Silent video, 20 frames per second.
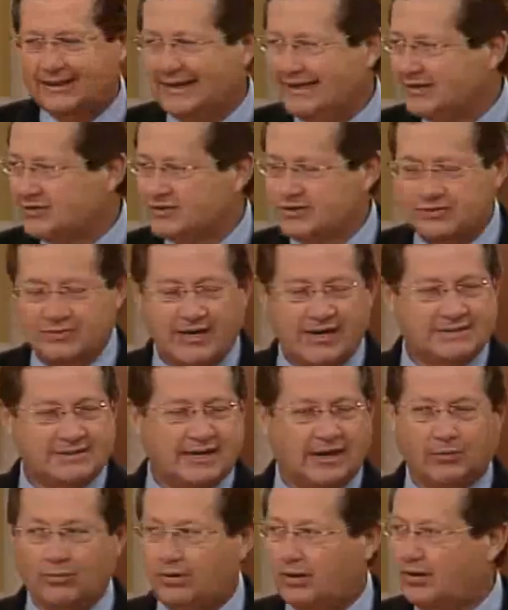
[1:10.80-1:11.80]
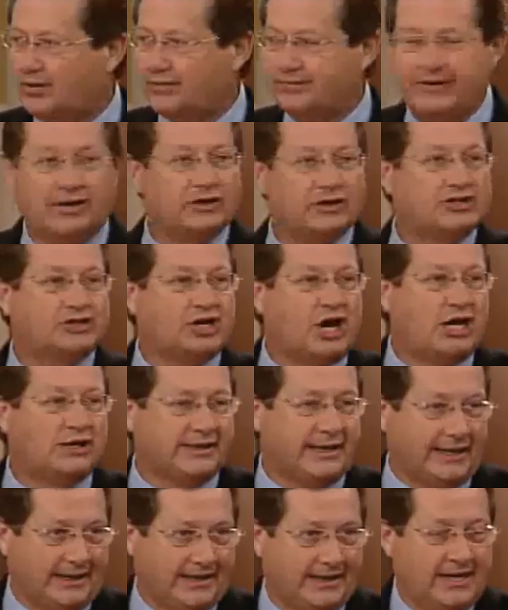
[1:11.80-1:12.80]
the interest rates that are
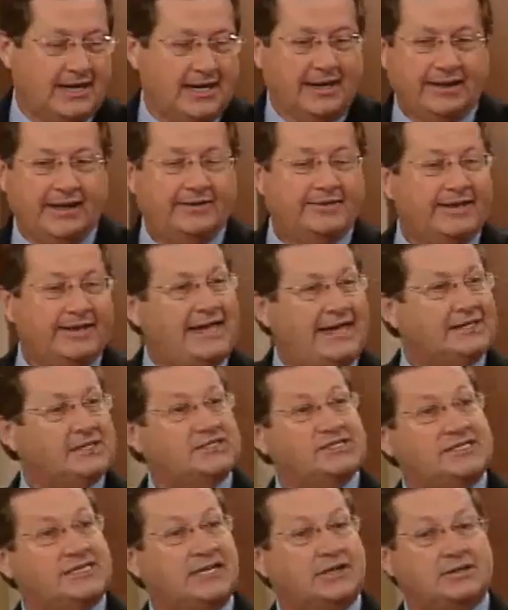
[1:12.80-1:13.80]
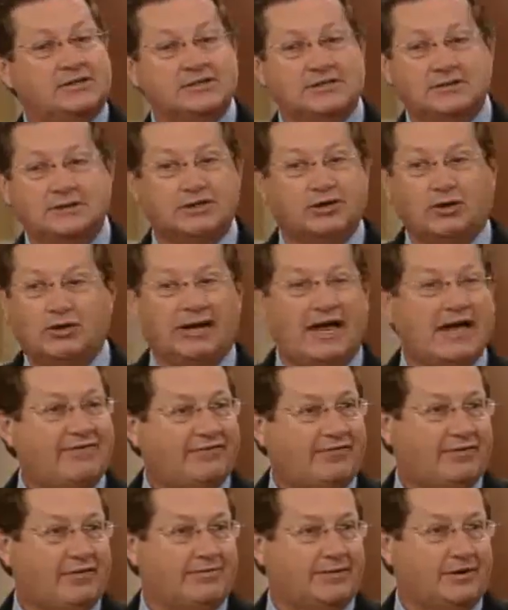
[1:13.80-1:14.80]
shocking. And that steals your life
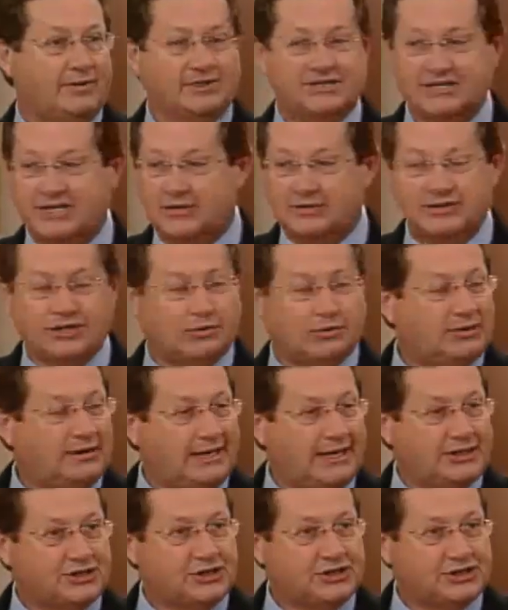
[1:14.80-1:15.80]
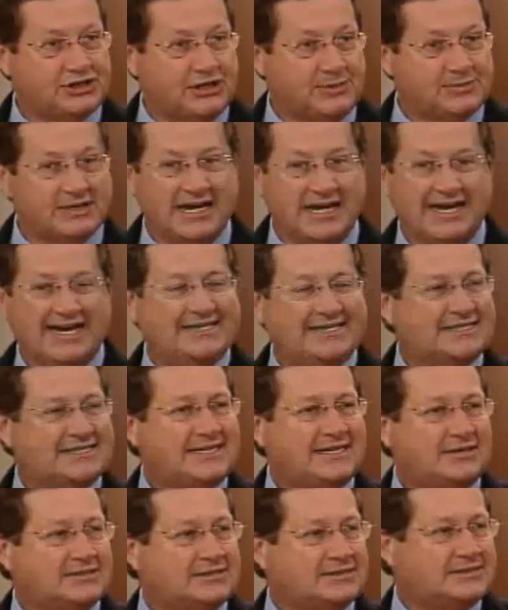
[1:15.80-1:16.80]
from you. It steals your relationships. It
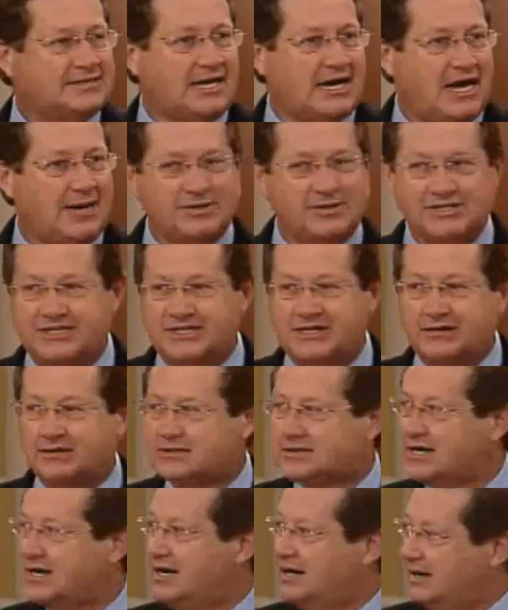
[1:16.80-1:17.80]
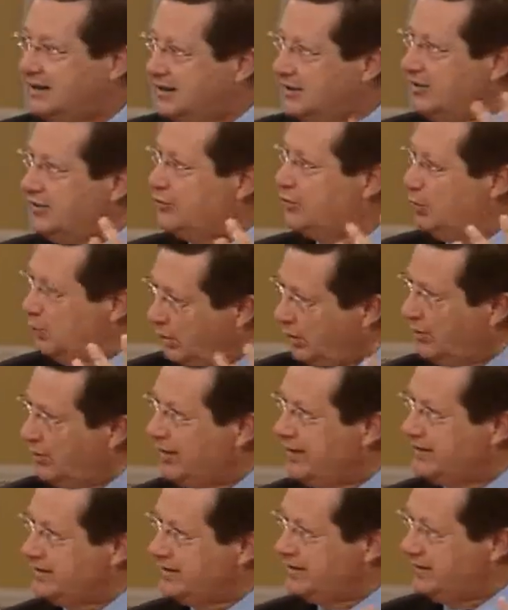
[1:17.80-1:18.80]
steals time. It steals, you know, the
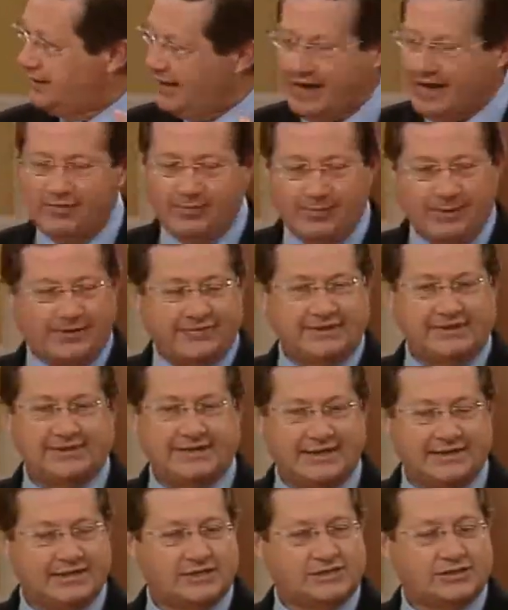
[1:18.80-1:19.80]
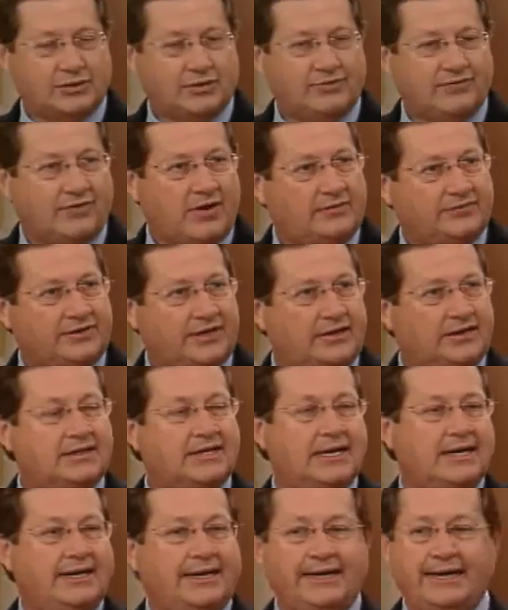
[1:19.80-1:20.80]
worry that you have about the debt that you're involved in.
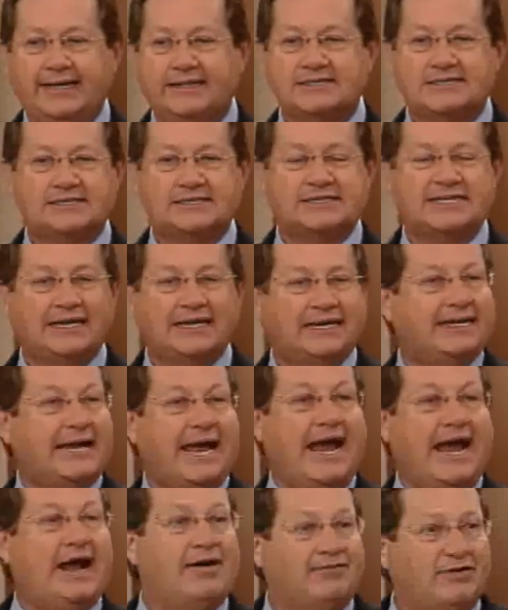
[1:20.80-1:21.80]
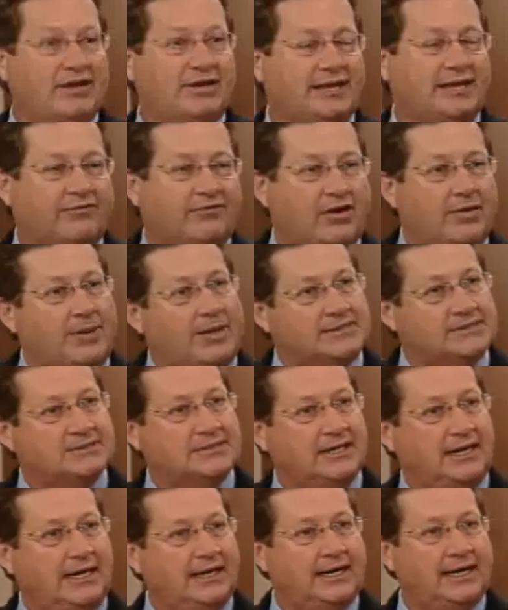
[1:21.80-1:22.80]
It's stealing everything from
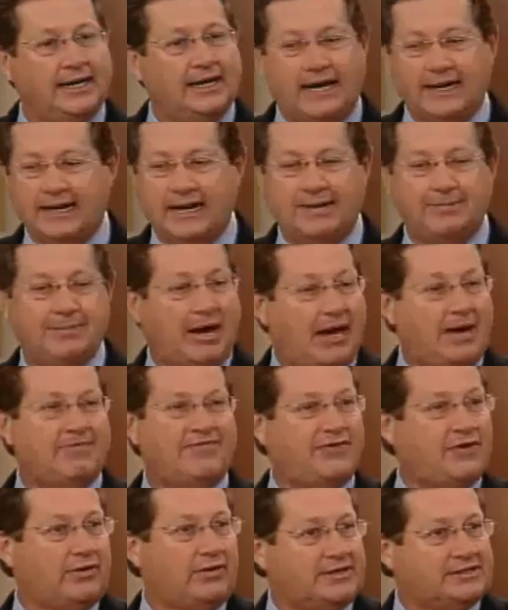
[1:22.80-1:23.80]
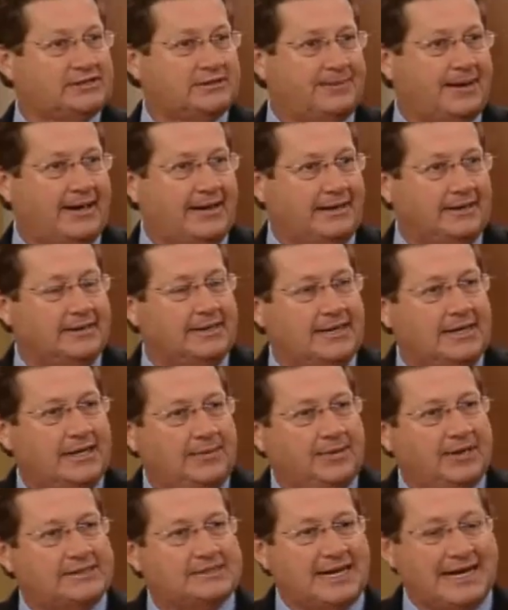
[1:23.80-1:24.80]
us. And I'm furious about it
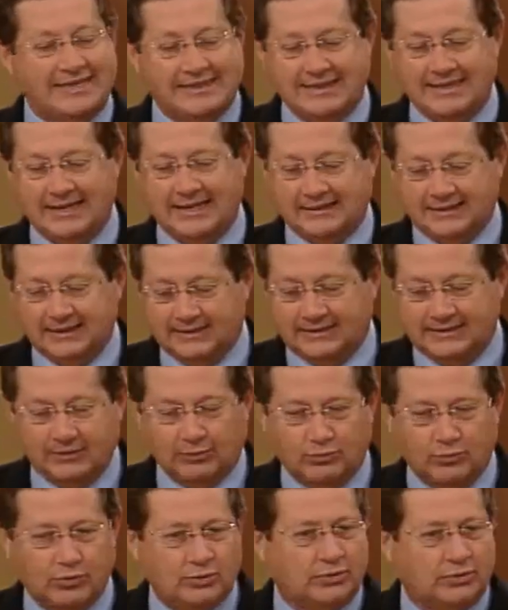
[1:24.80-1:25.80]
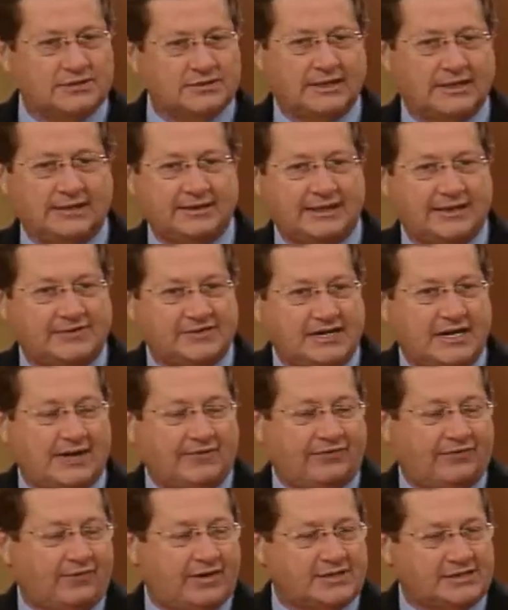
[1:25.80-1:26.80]
because I think that the rules that they set
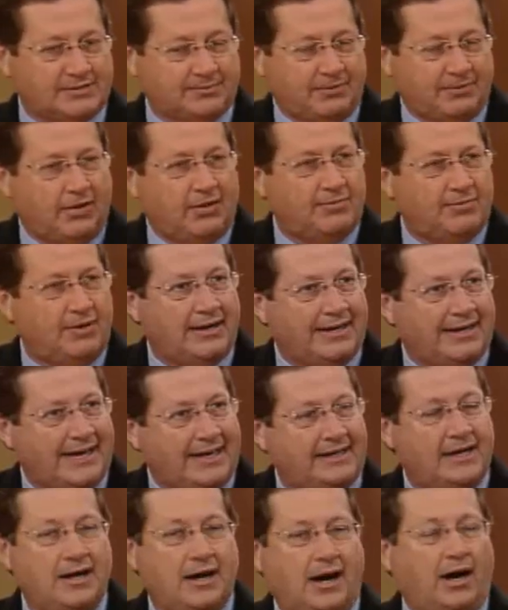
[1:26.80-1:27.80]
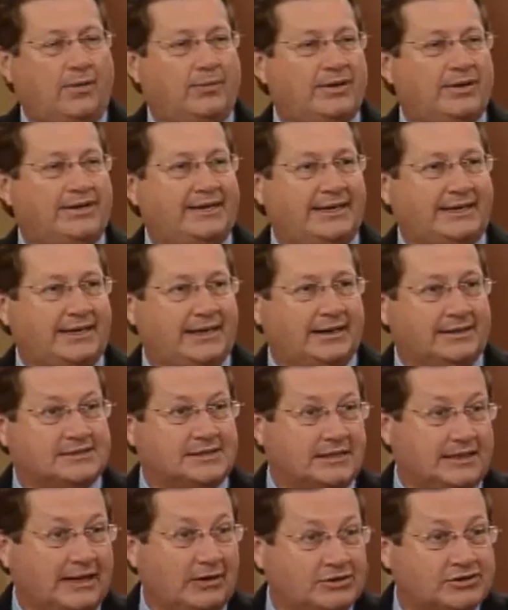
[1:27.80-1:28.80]
up for us to borrow money at are
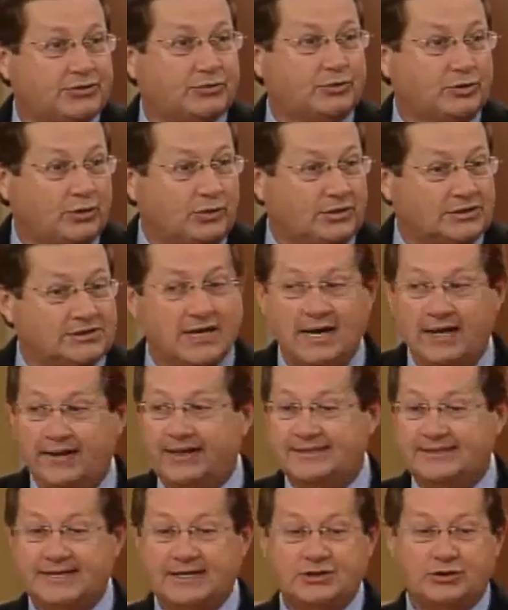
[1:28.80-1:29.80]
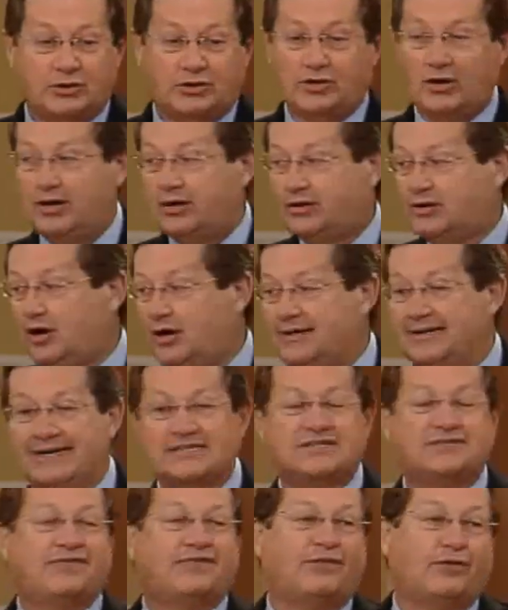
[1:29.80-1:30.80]
ridiculous. And here's the rules. They send you a credit card and
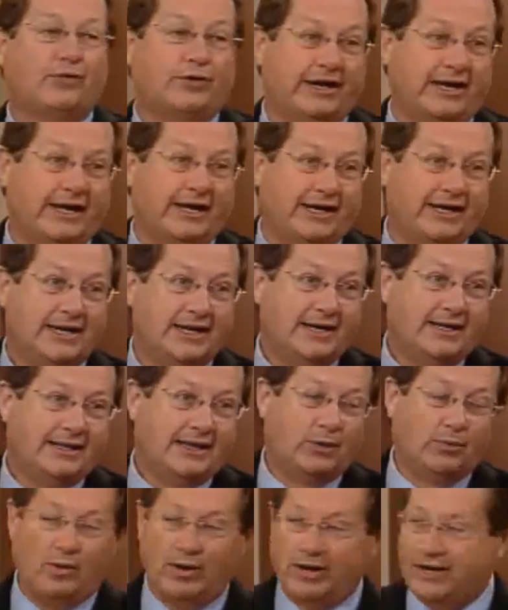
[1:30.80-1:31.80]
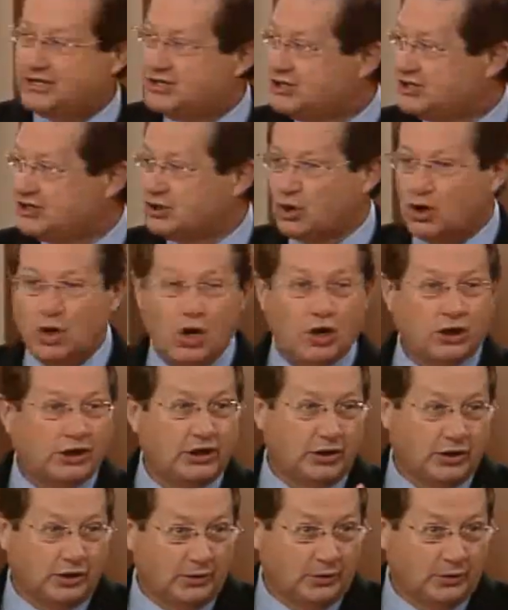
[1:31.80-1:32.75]
it's free. They want to just hook